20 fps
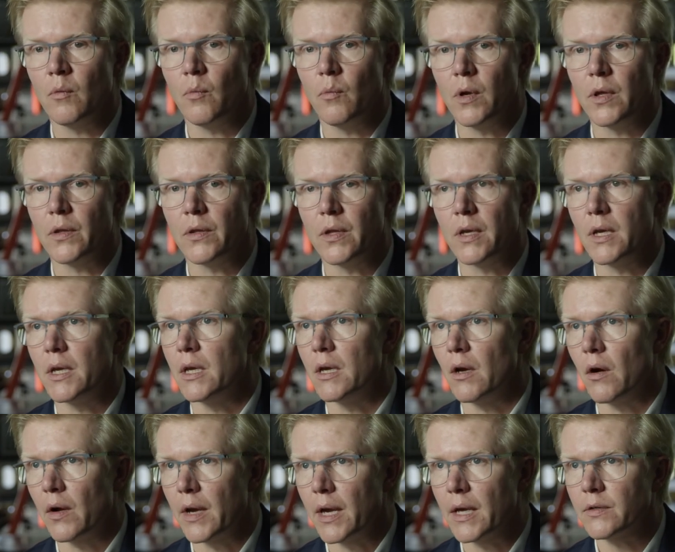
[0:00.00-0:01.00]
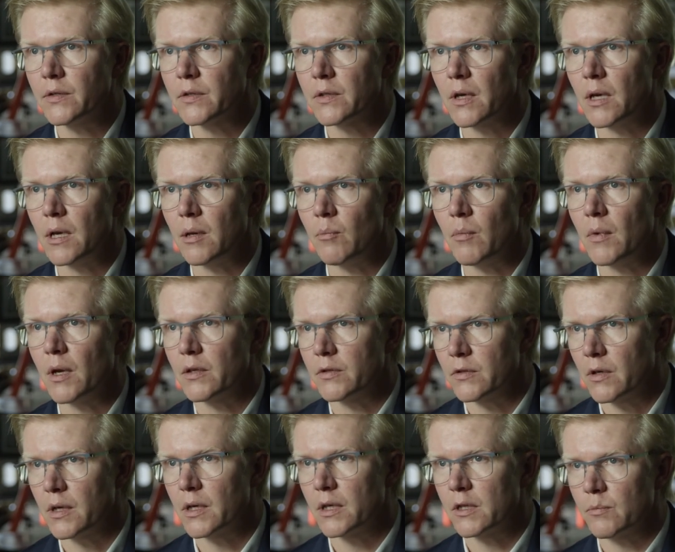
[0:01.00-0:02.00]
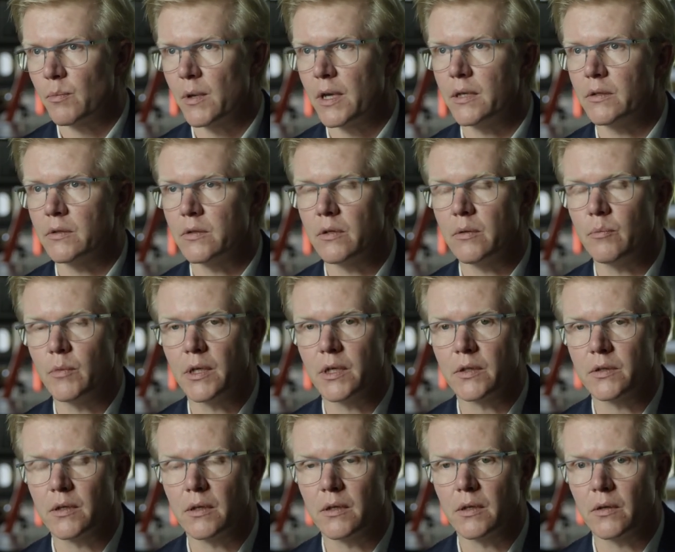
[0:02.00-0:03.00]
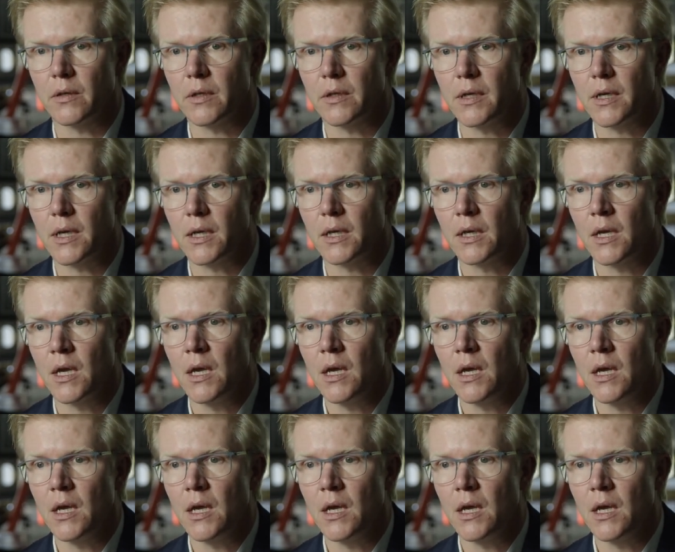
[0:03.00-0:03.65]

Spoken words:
with the EIS scheme, as I explained to the minister the other day,